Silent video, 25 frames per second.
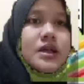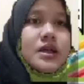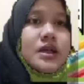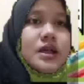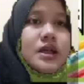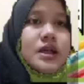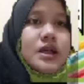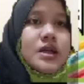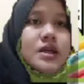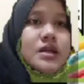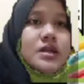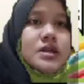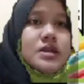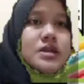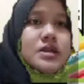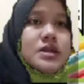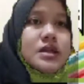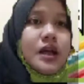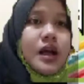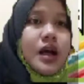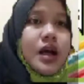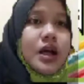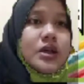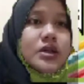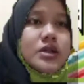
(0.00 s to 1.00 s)
is
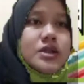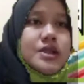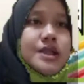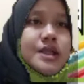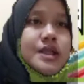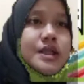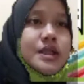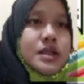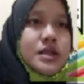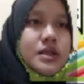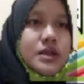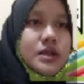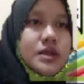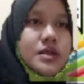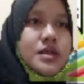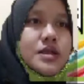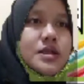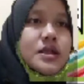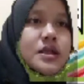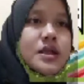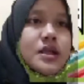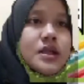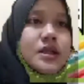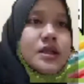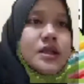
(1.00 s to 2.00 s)
considered
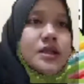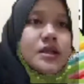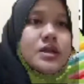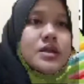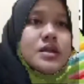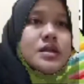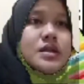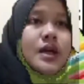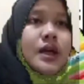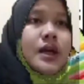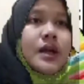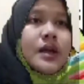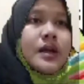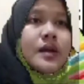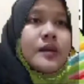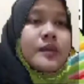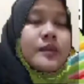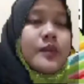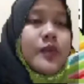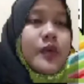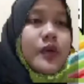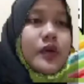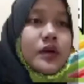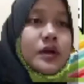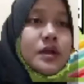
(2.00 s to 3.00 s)
as an
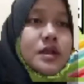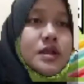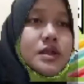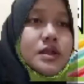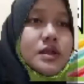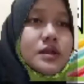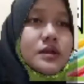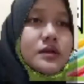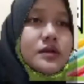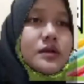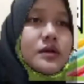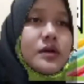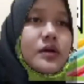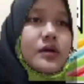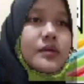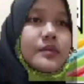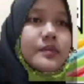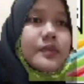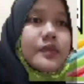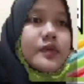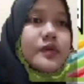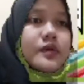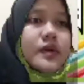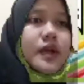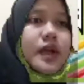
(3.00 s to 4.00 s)
important
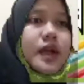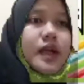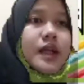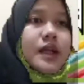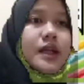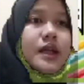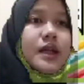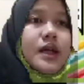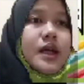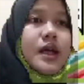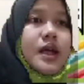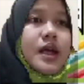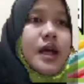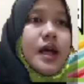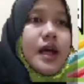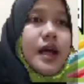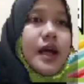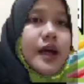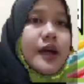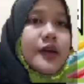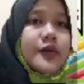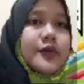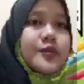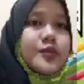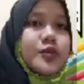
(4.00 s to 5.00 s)
component
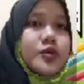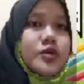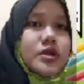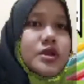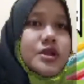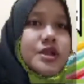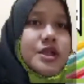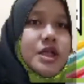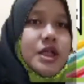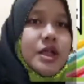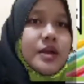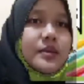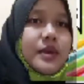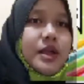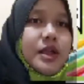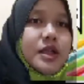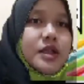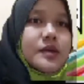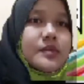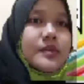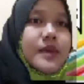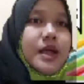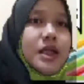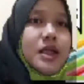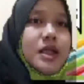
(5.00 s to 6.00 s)
in building
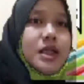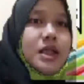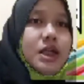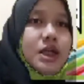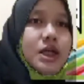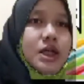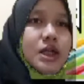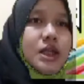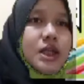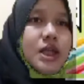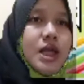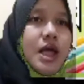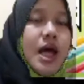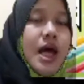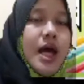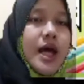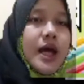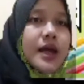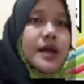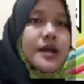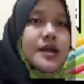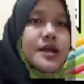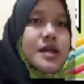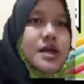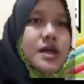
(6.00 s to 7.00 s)
mathematical
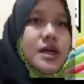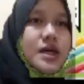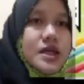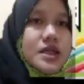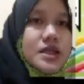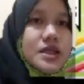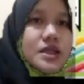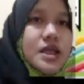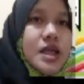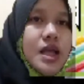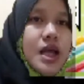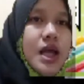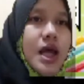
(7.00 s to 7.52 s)
ideas